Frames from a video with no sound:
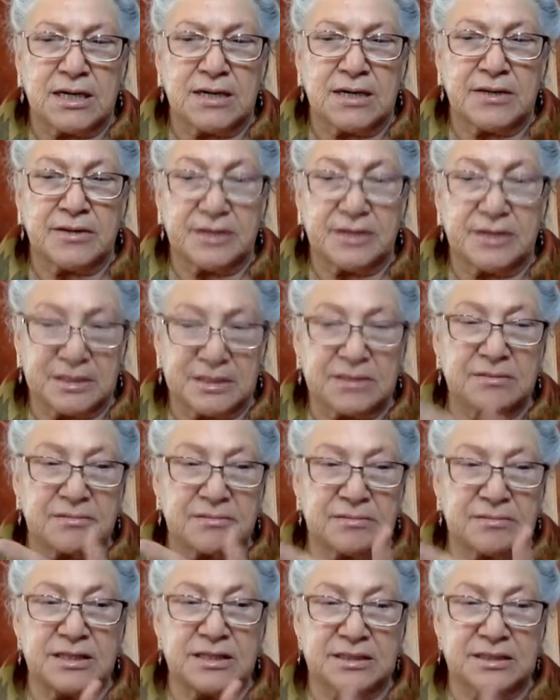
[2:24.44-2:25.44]

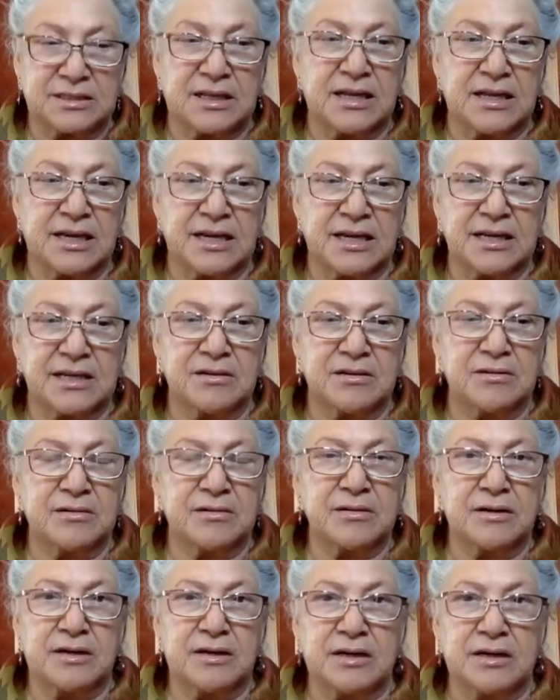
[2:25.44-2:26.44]
this land
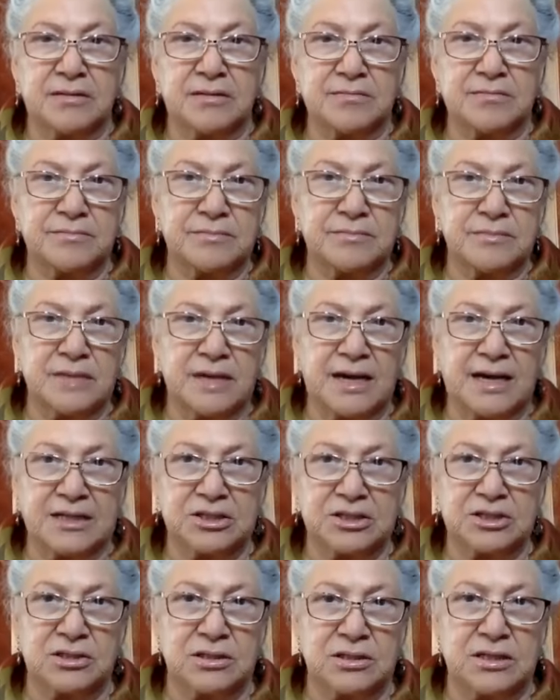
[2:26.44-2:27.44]

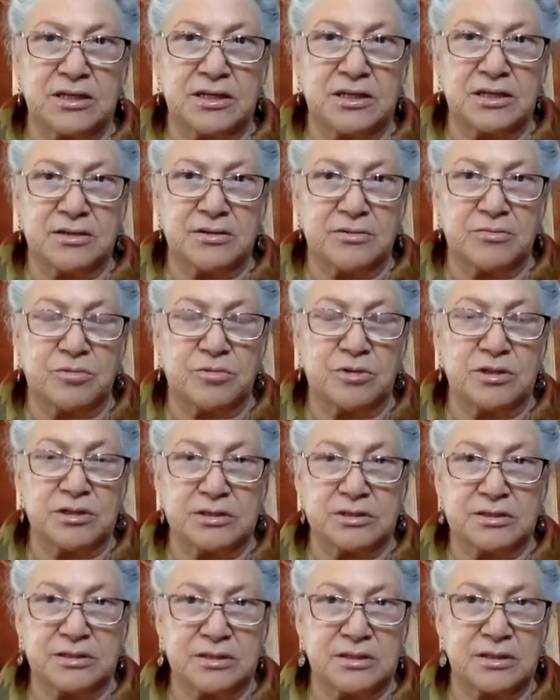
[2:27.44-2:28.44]
actually
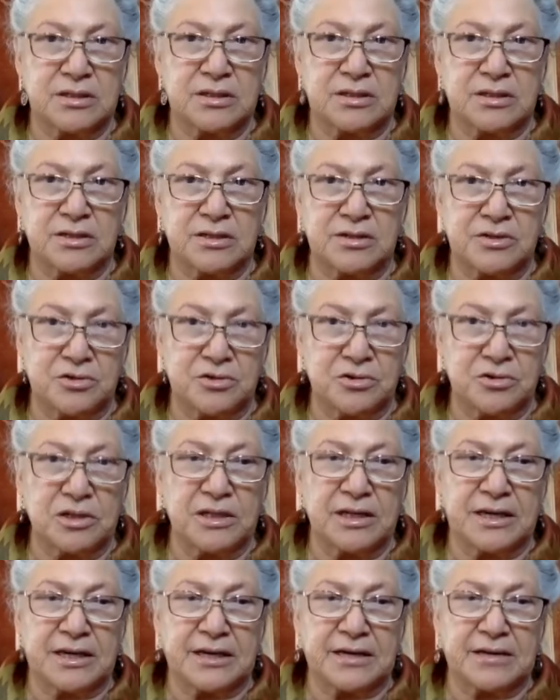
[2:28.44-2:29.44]
was your
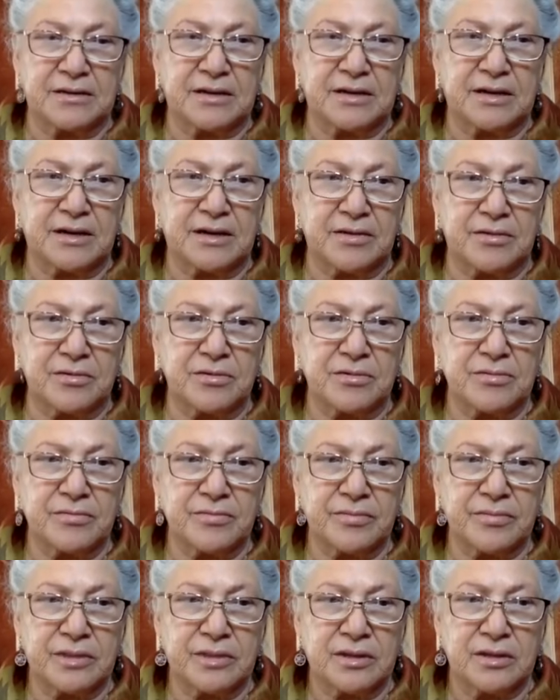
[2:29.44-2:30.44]
land, Heather,
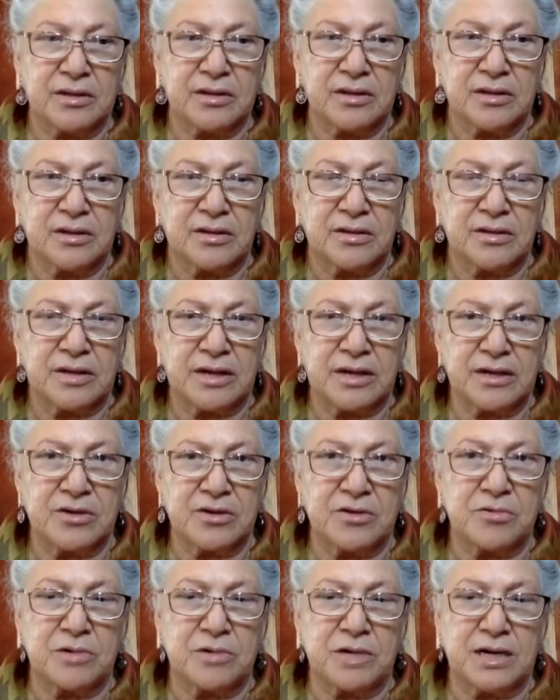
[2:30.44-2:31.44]
that
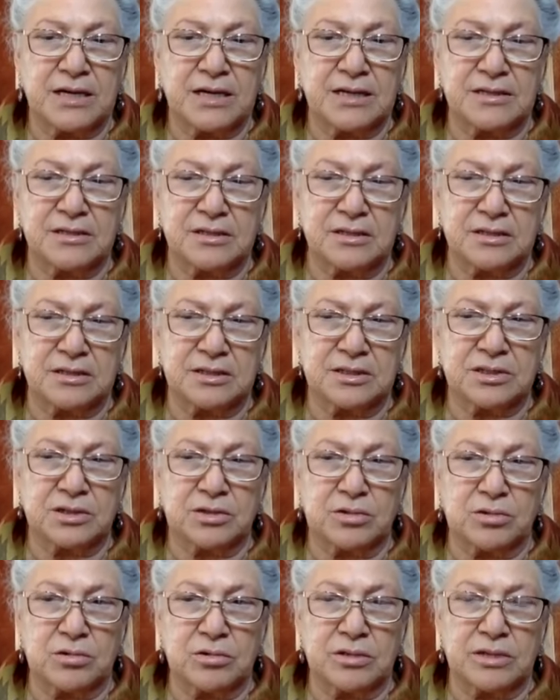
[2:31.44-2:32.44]
you had
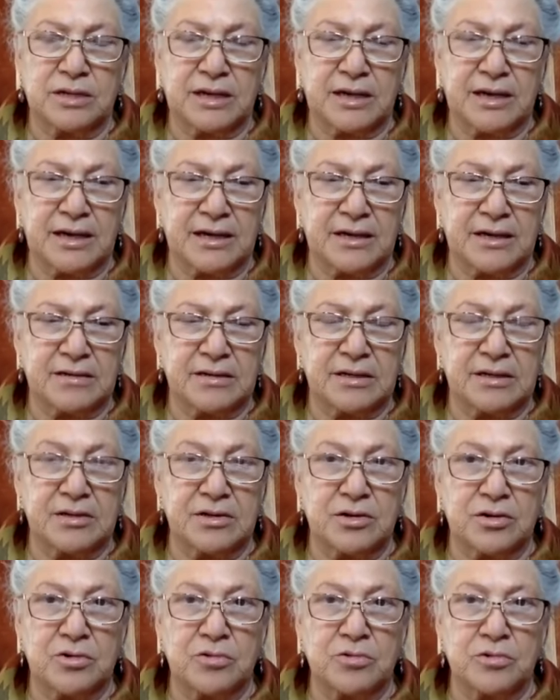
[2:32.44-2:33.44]
sold at an
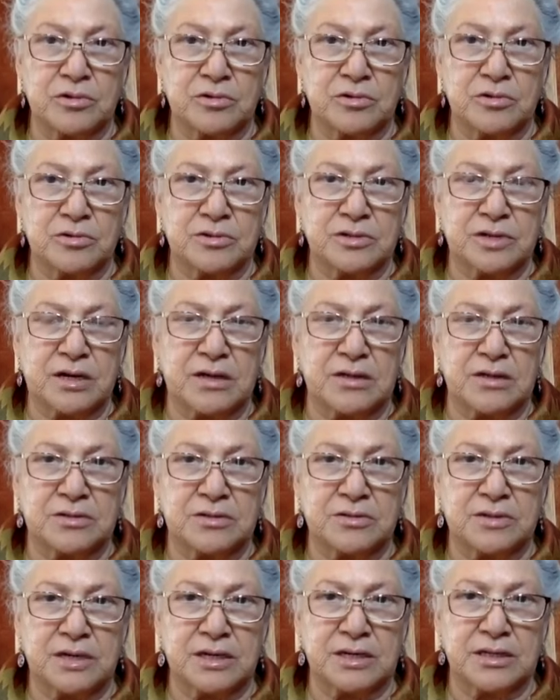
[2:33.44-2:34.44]
owner's
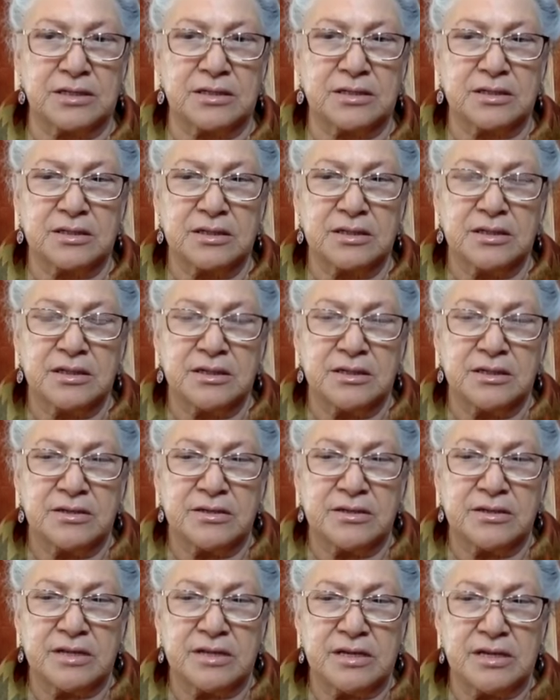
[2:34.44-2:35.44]
contract.
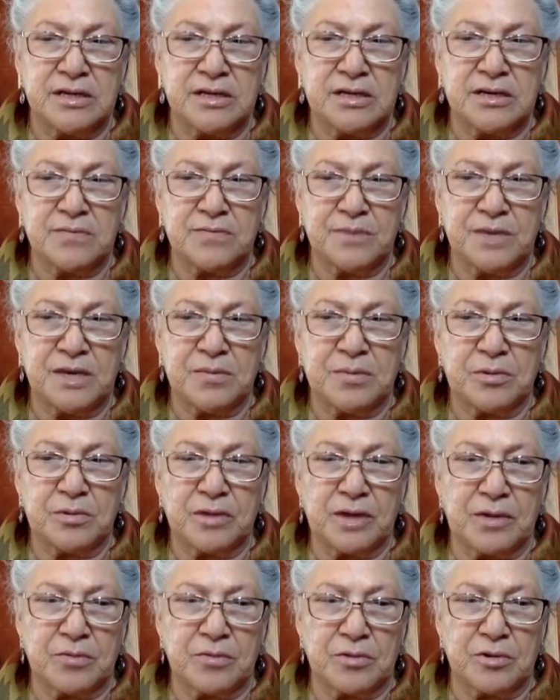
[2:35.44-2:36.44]
The people
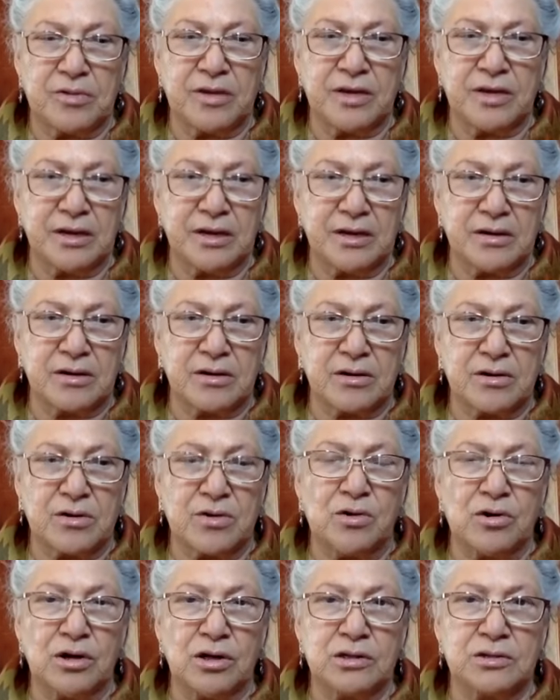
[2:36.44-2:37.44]
that were there
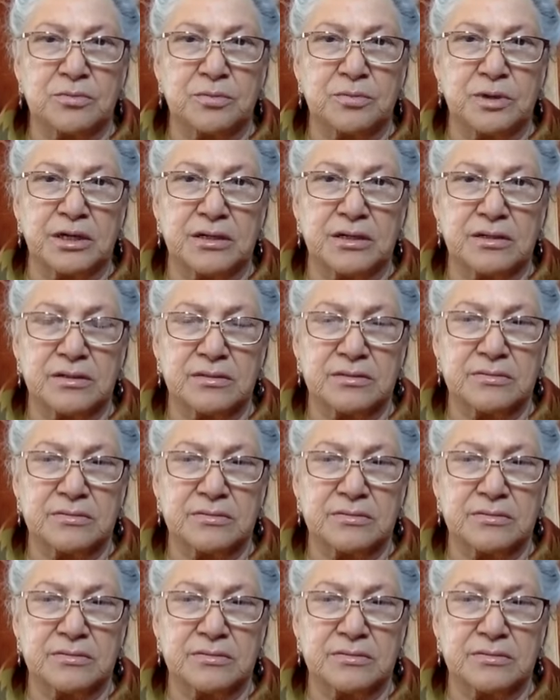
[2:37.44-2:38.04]
called me,